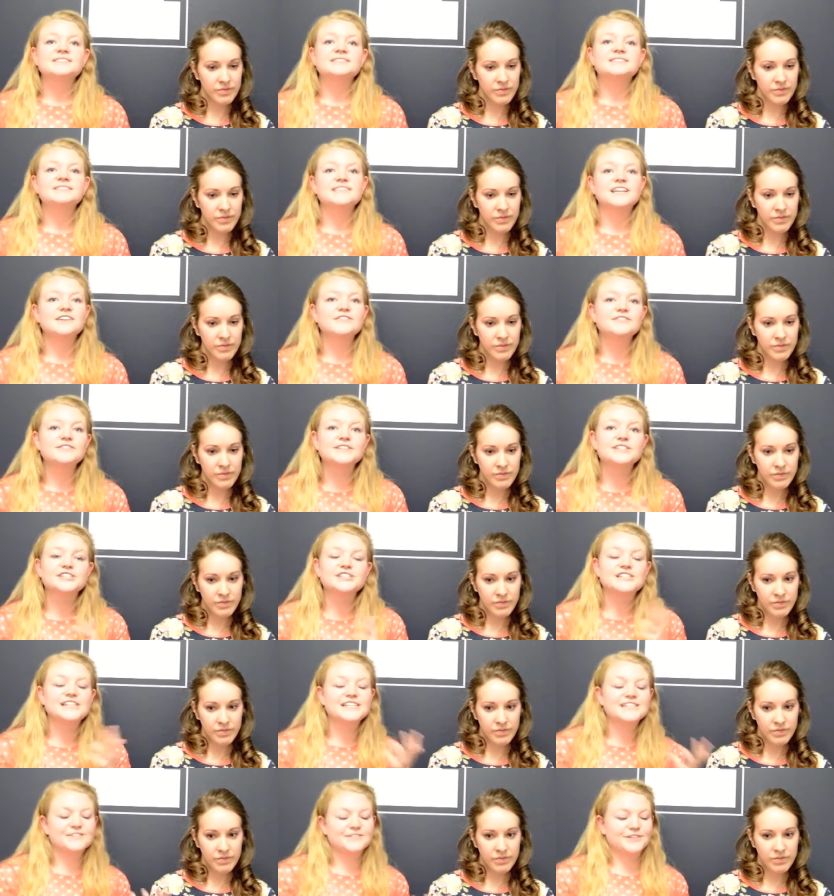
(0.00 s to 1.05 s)

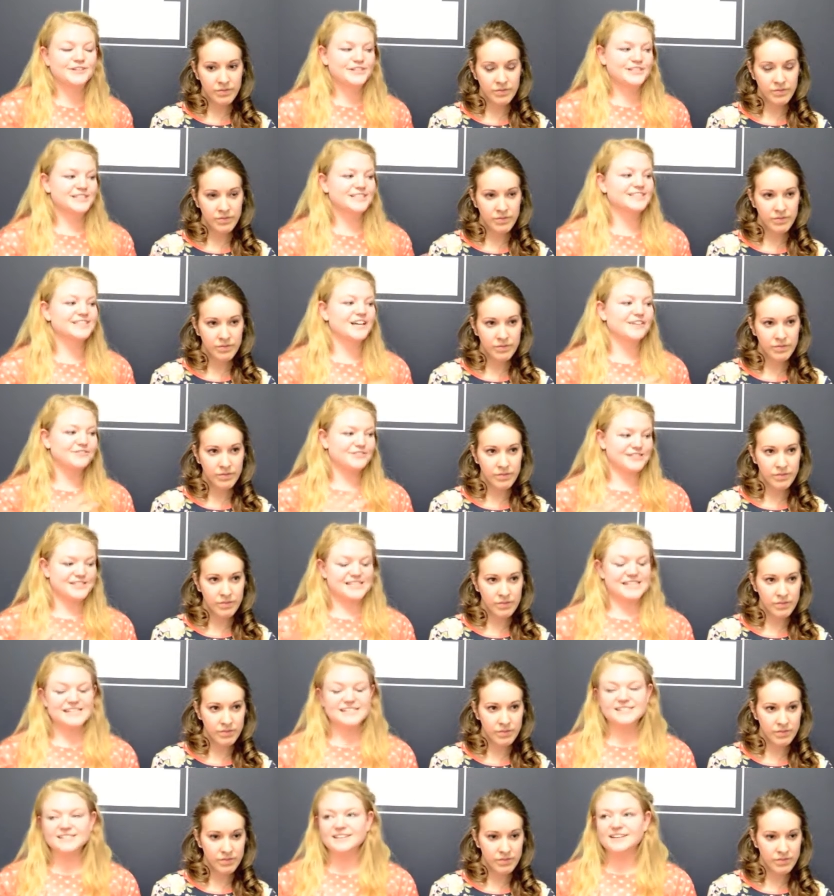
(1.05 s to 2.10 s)
Speaker 1: selfishness versus
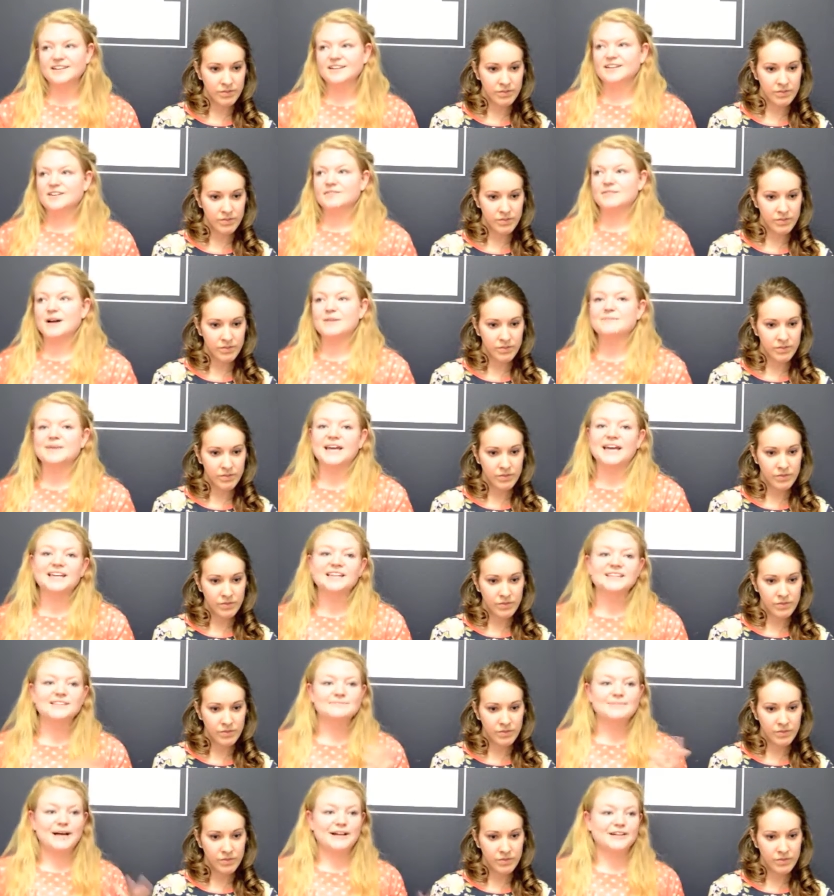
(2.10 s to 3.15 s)
selflessness, right,
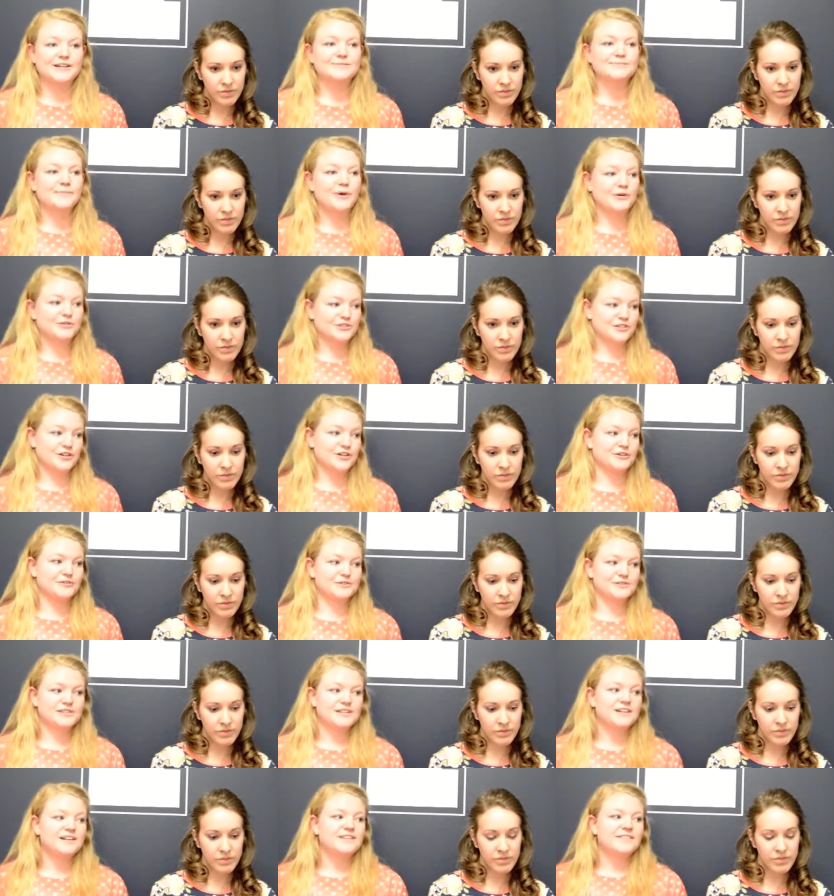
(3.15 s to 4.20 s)
Michaela and Mallory both
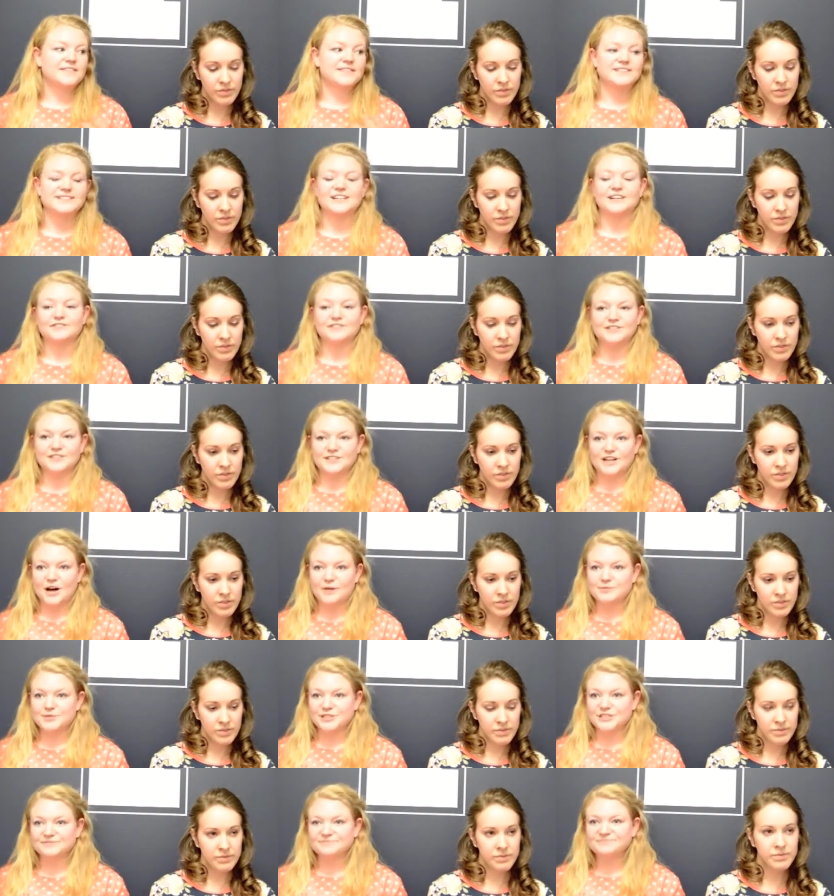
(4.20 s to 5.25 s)
chose the selfless
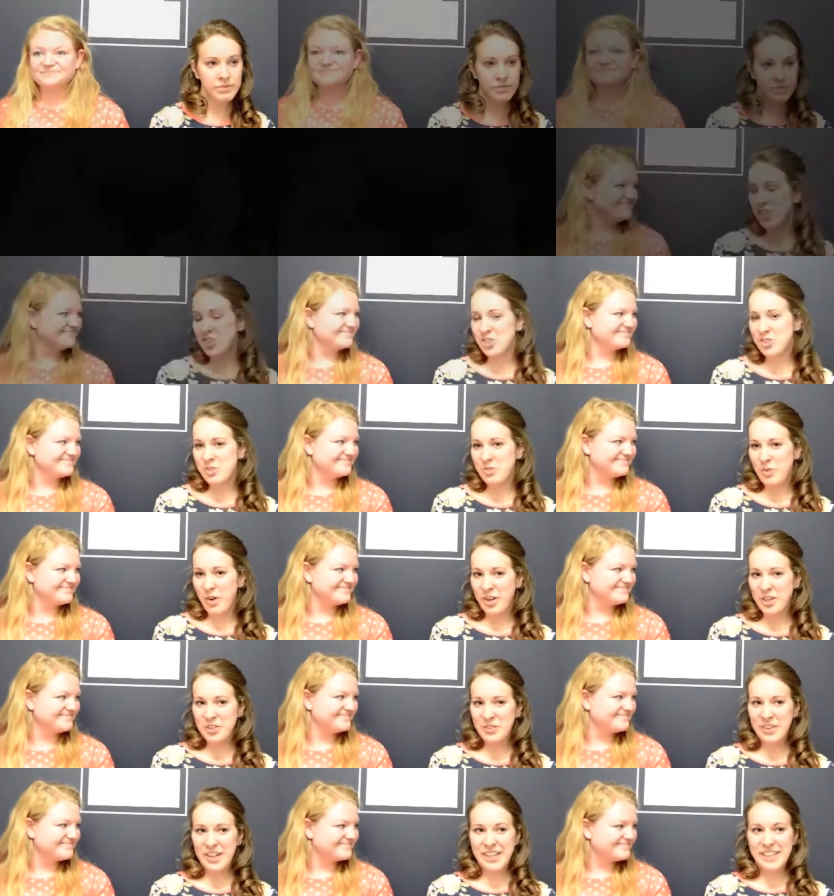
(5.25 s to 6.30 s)
option.
Speaker 2: Just
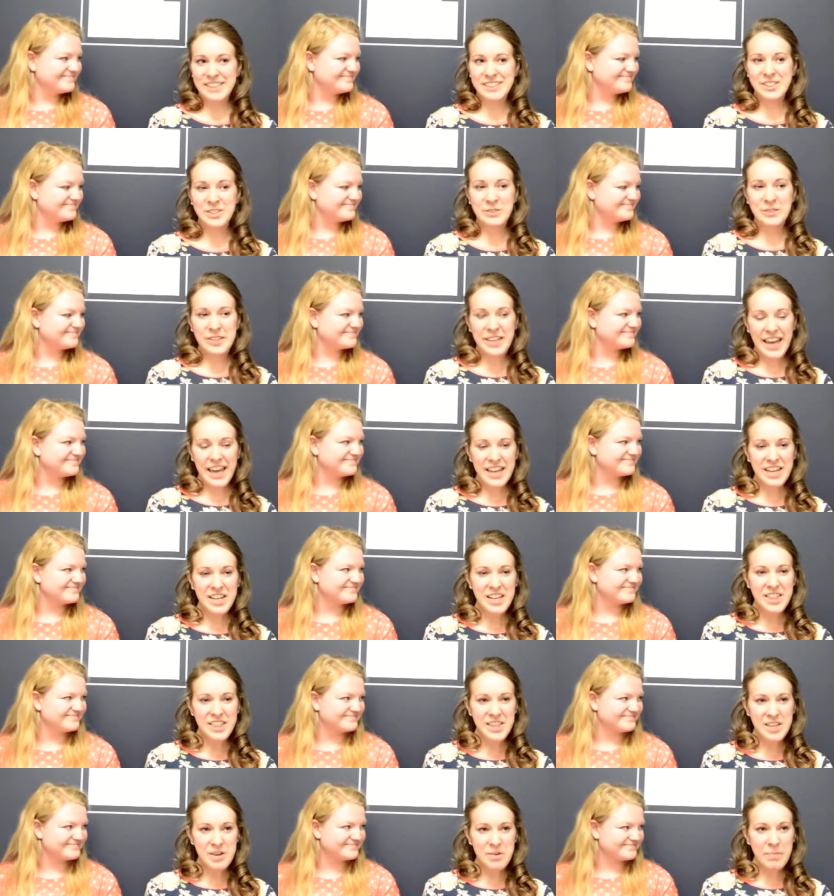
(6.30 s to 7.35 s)
want you guys to, again,
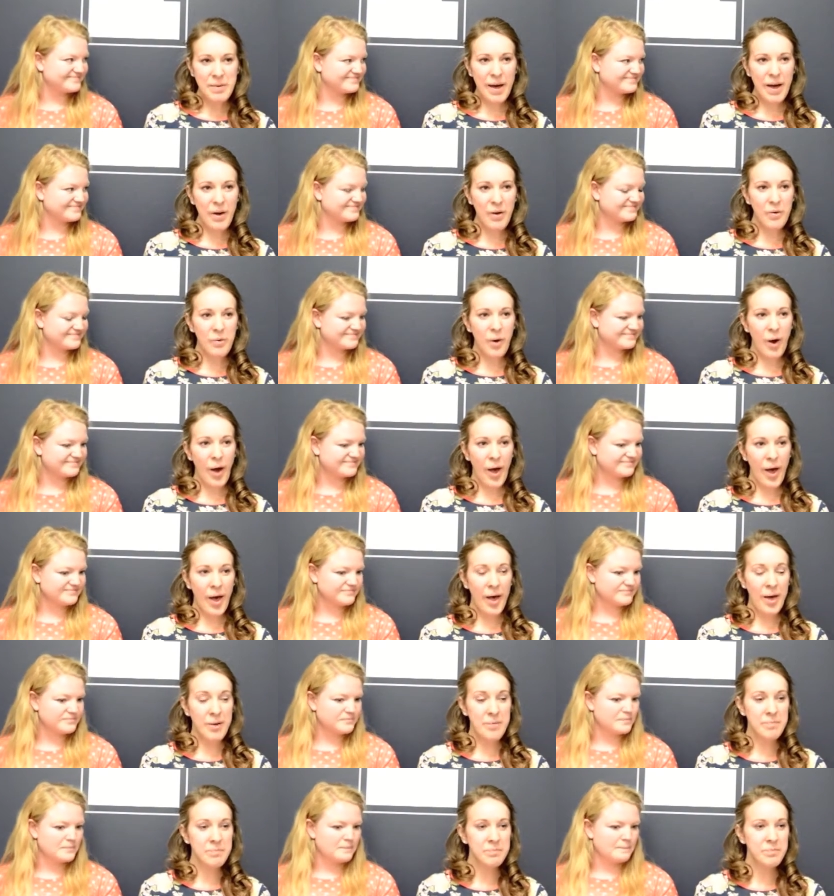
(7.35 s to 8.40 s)
think about
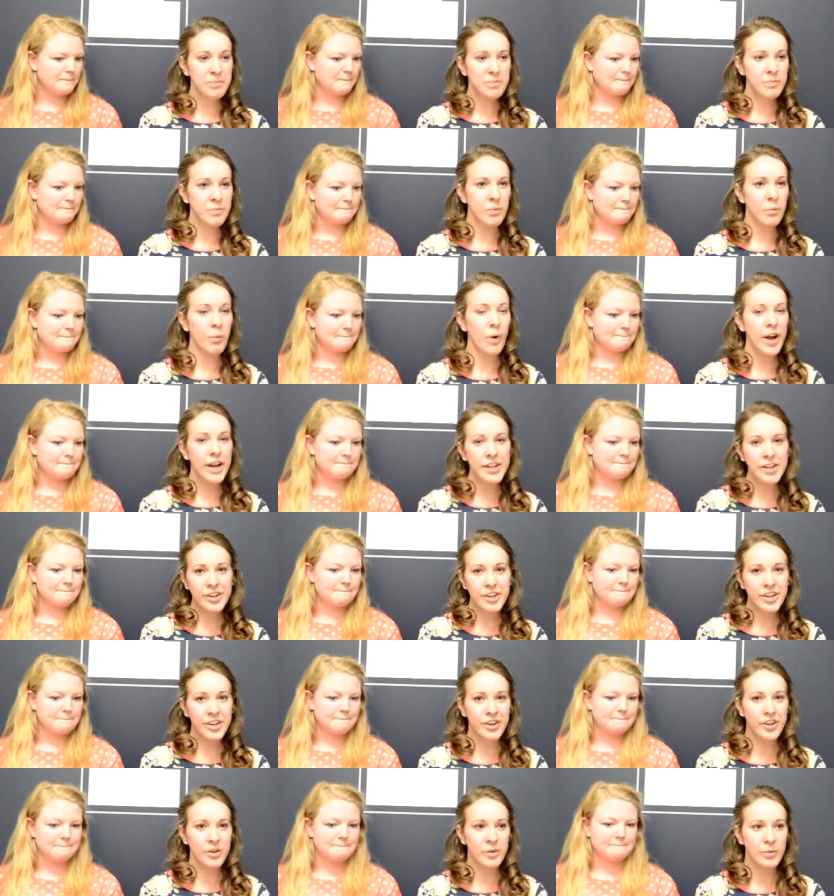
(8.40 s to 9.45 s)
um, why you're
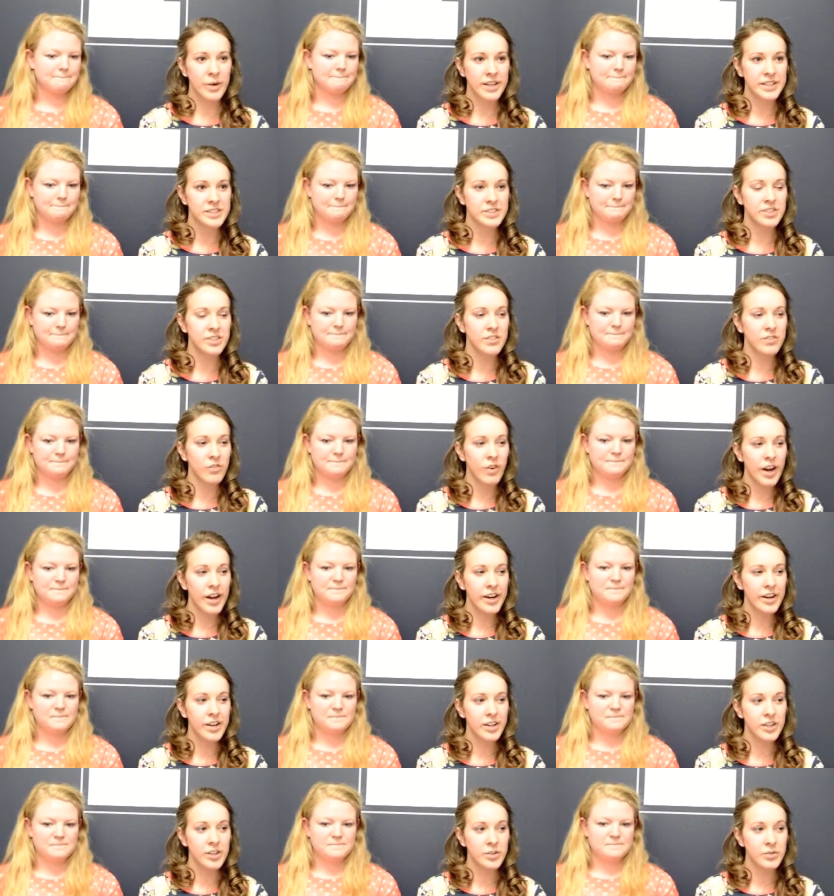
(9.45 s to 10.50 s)
here and why serve. Why
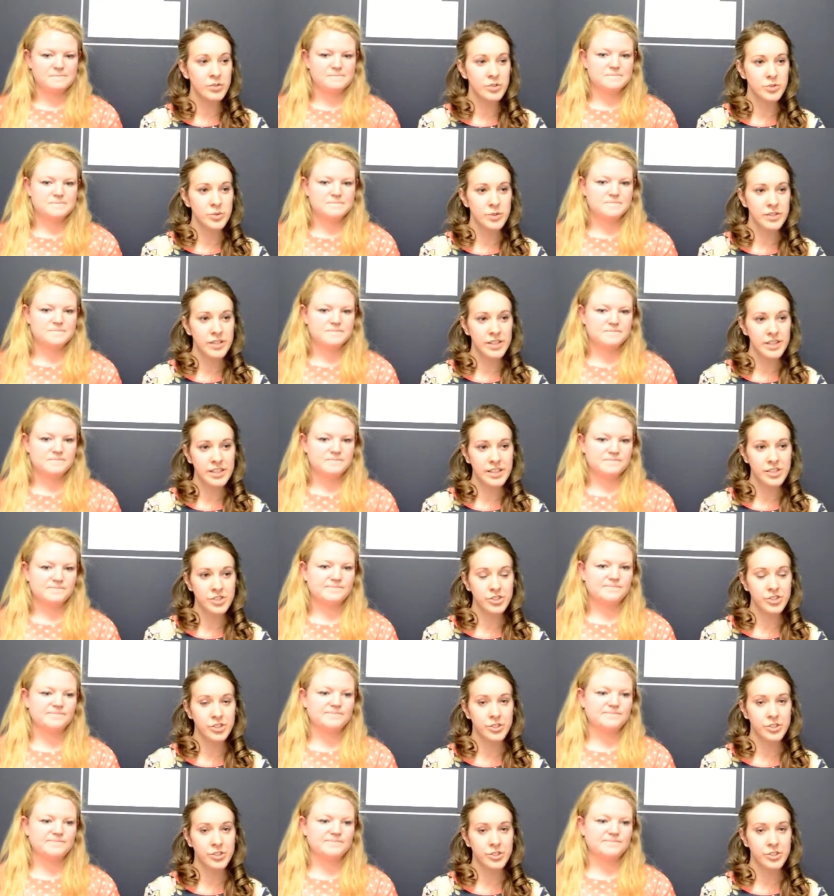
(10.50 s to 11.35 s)
are you doing the things you're